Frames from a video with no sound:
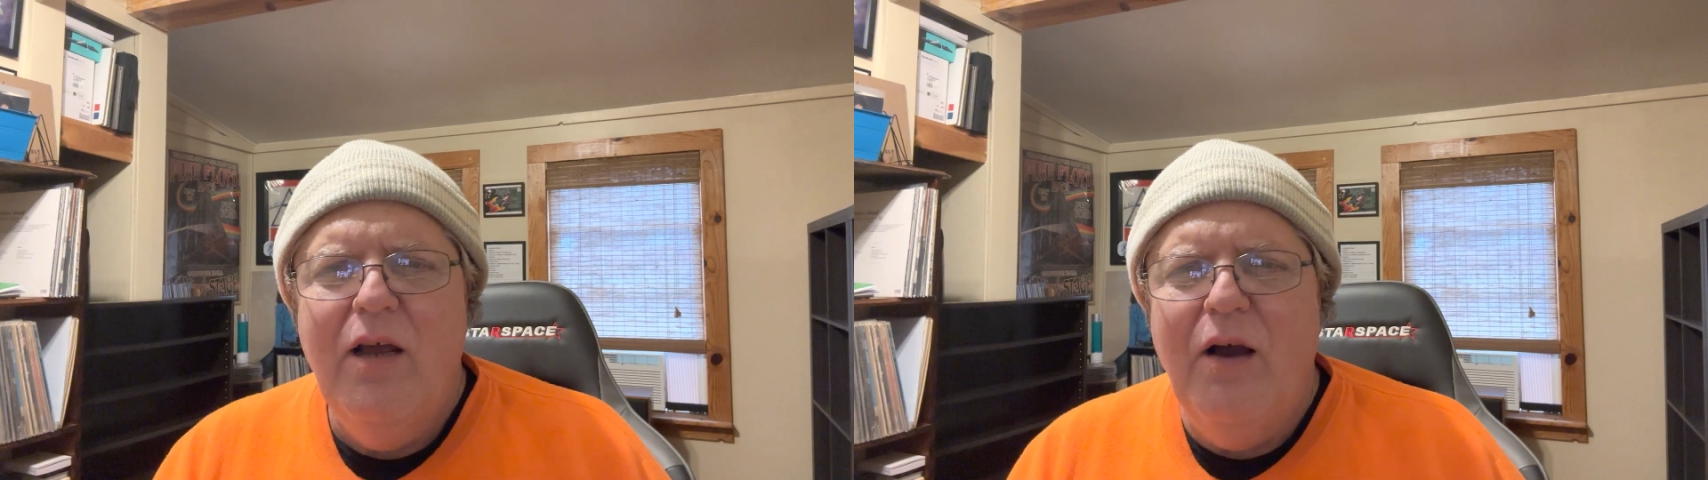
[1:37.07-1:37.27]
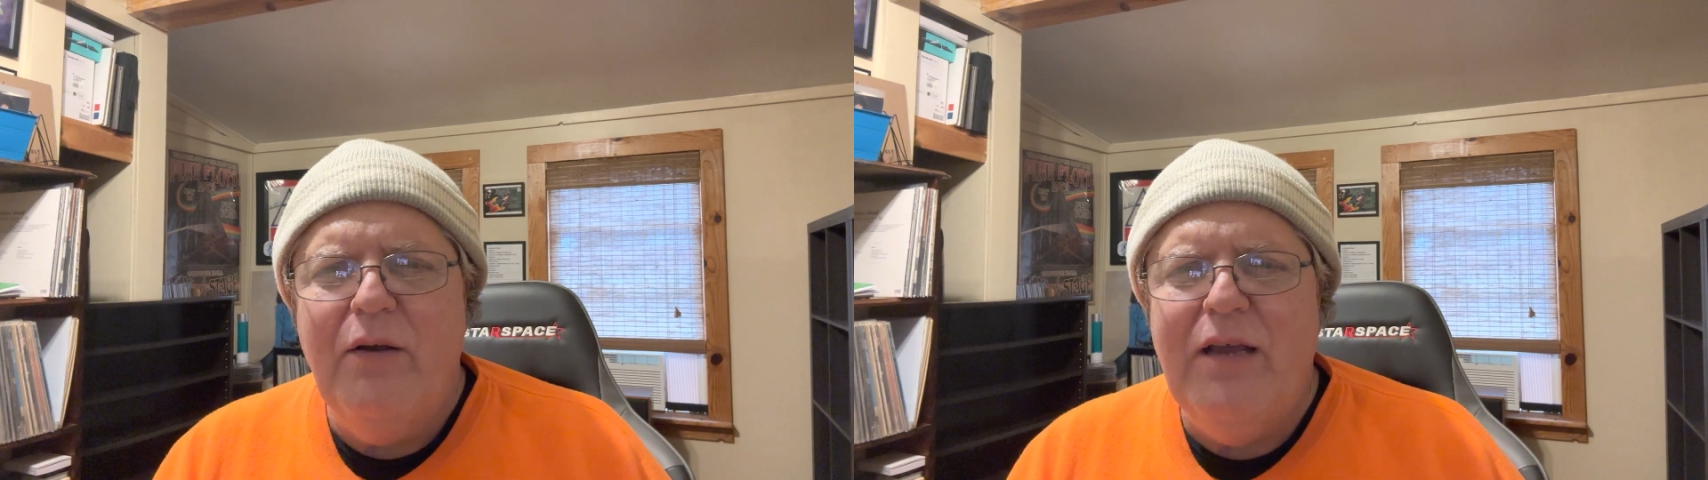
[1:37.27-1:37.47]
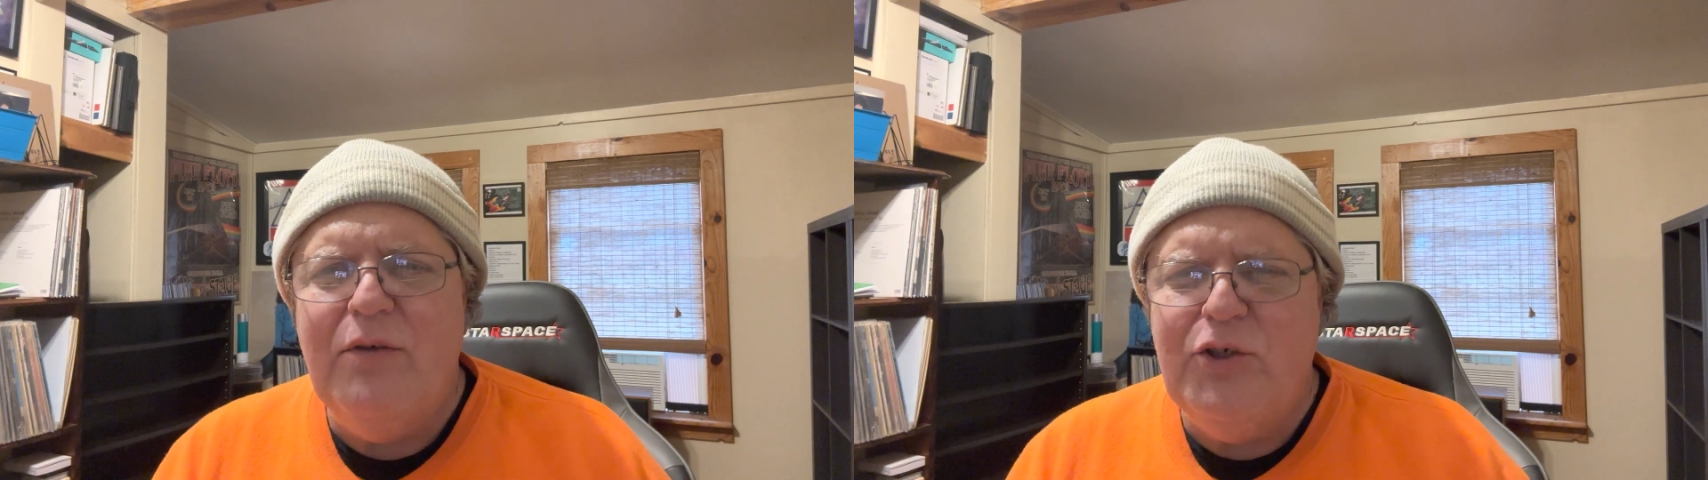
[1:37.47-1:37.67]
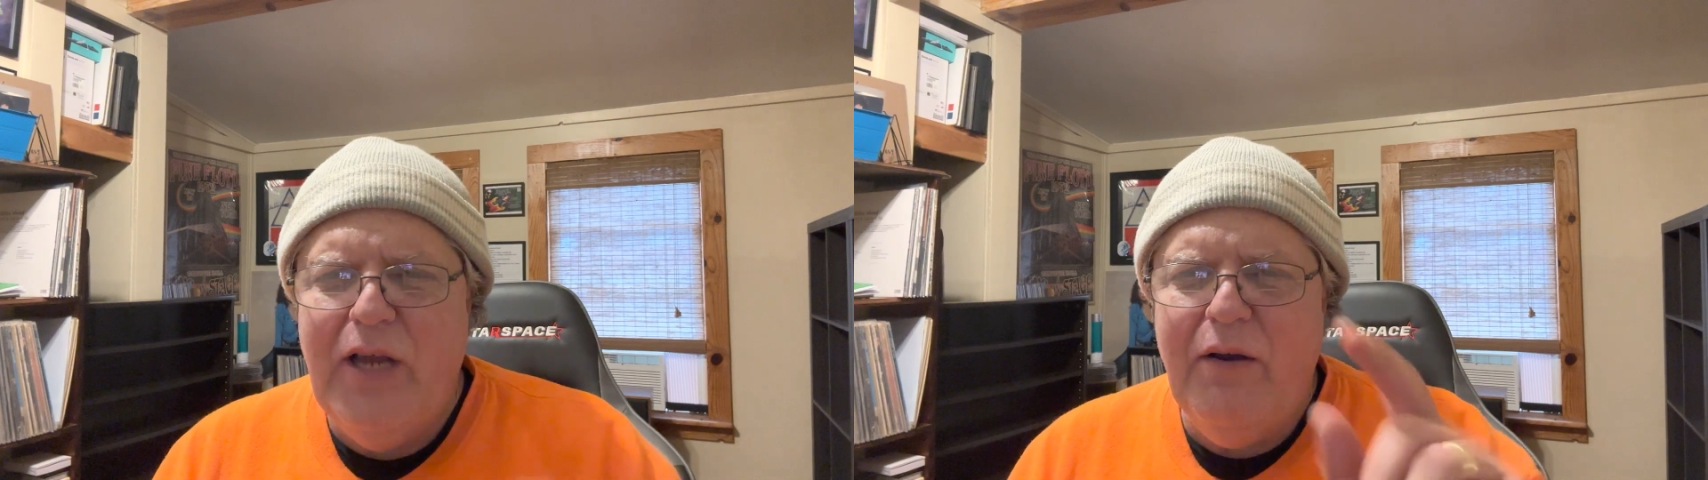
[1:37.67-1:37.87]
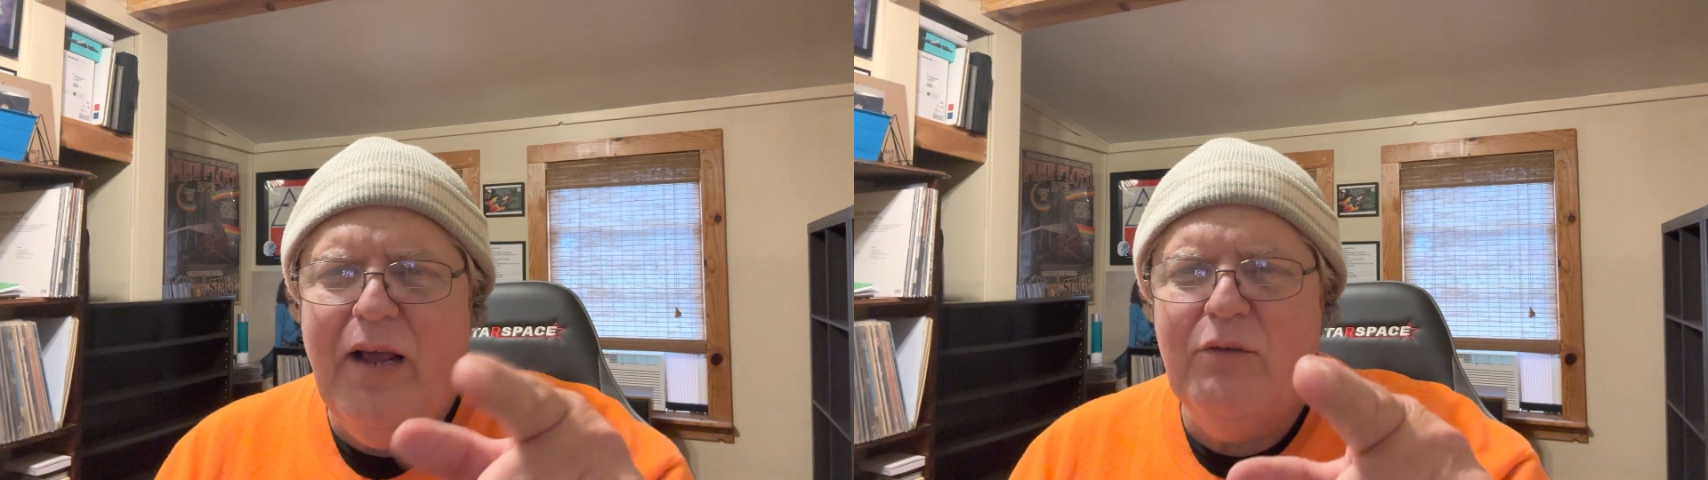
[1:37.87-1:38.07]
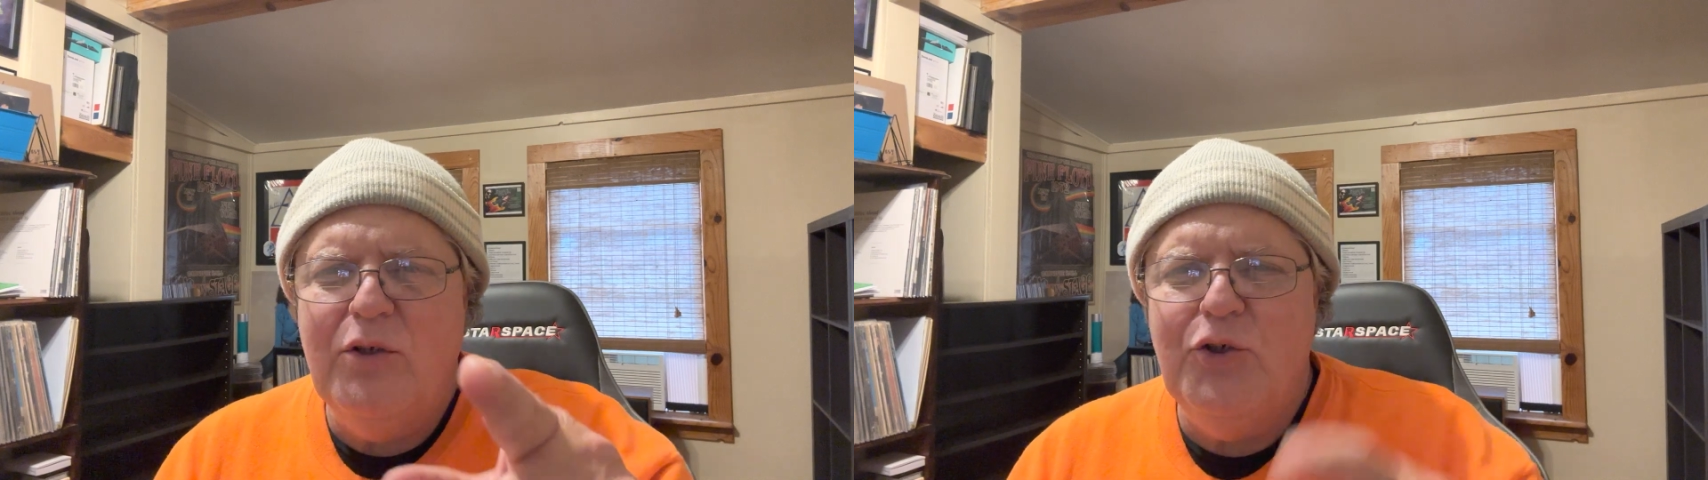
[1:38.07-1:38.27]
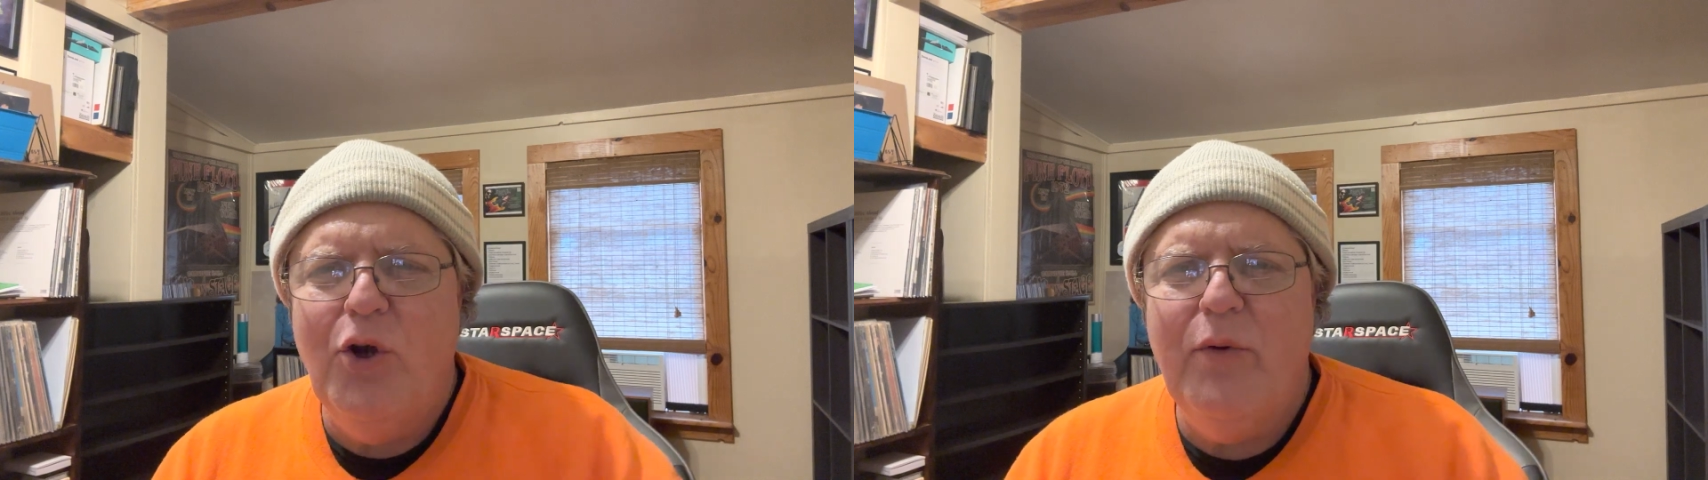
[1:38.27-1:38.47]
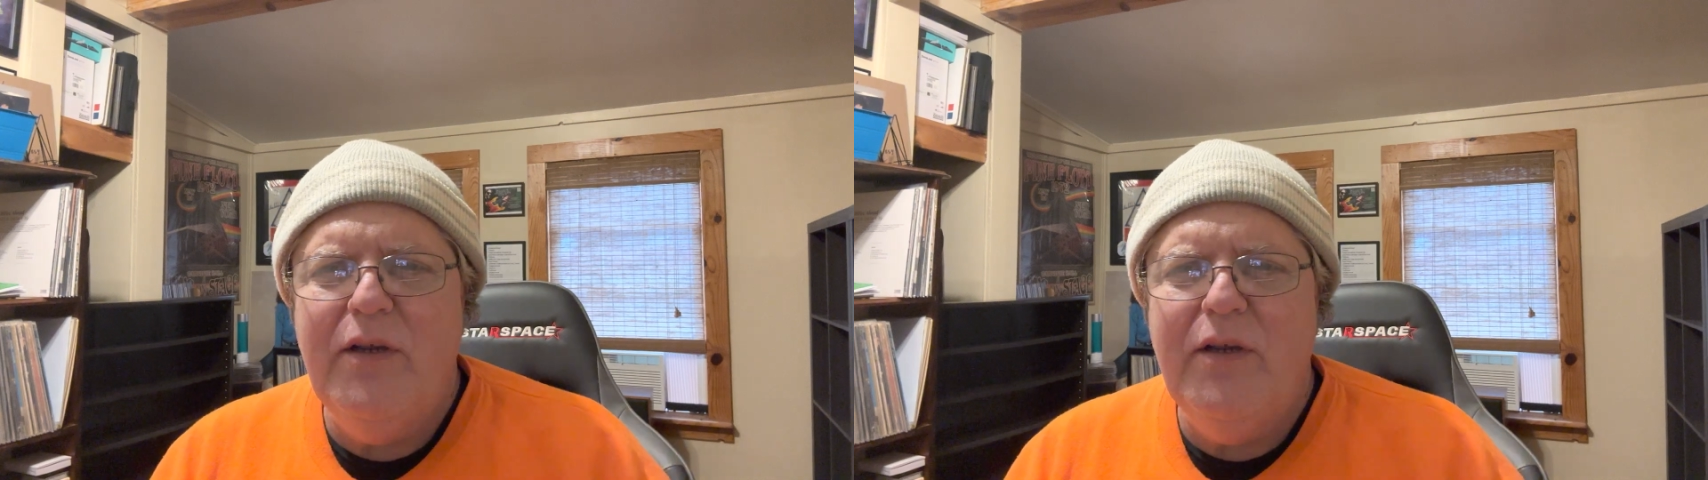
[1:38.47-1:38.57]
I'll give a shout out to Joey.